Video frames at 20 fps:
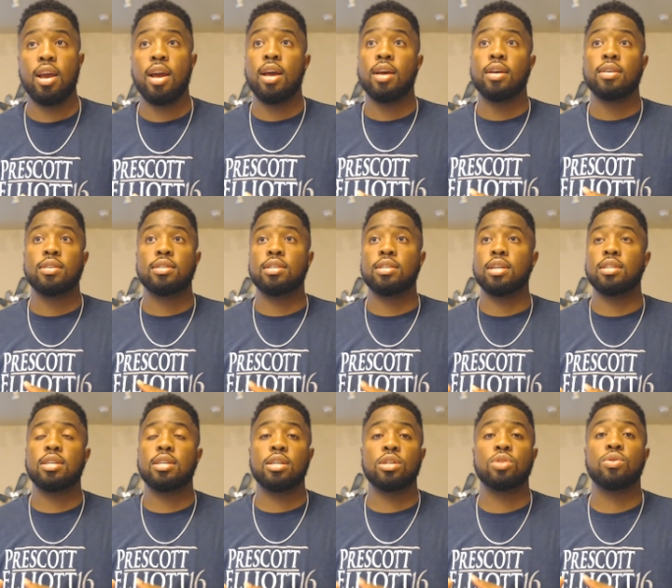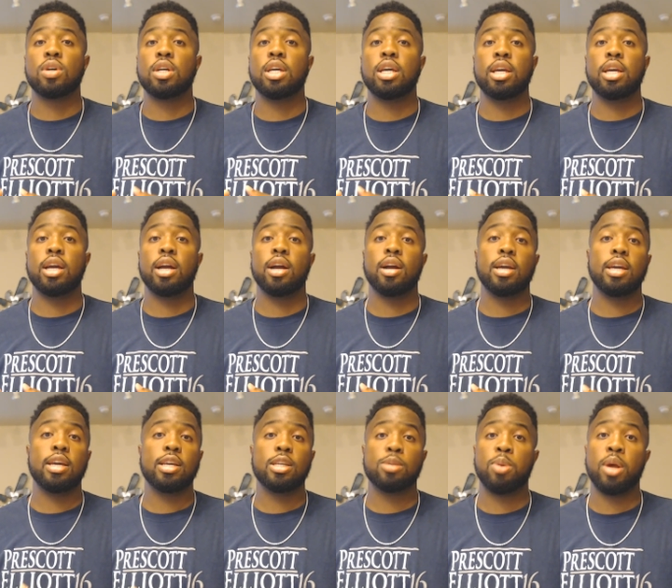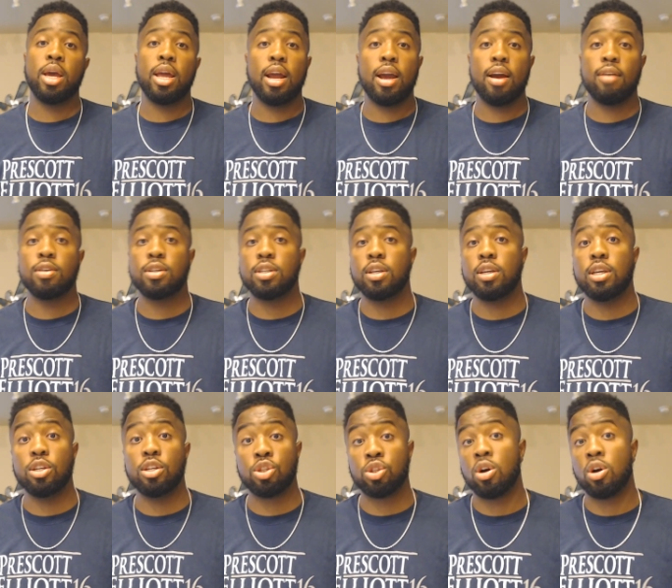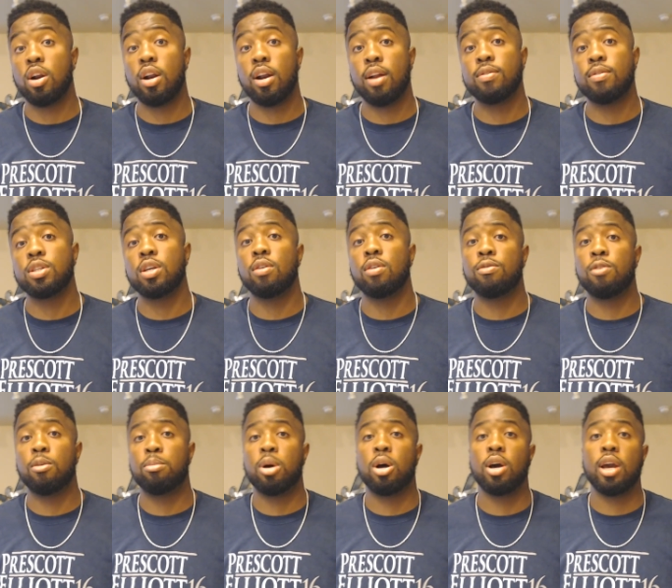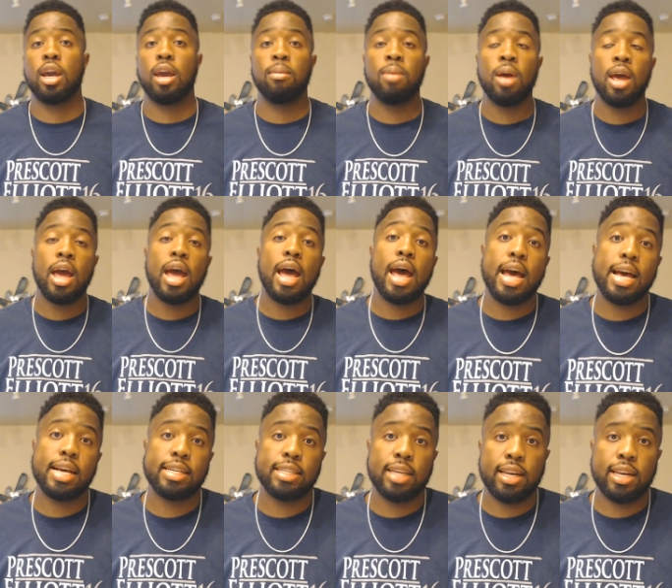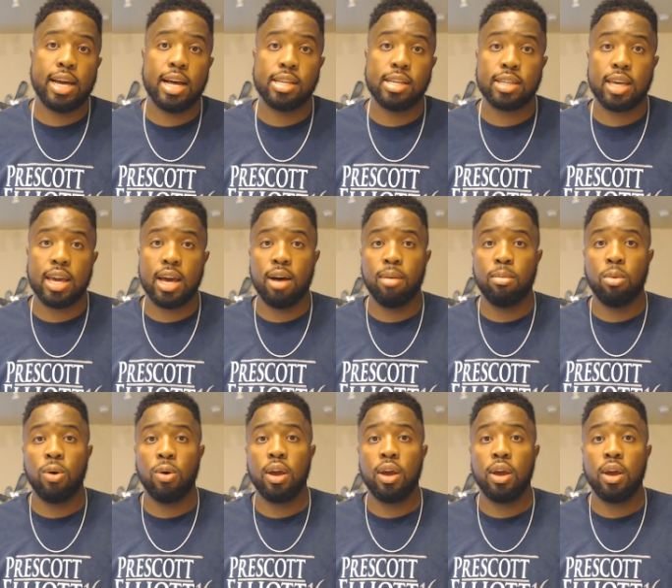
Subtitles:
Since his rookie year, he's started every single football game as a Dallas Cowboy.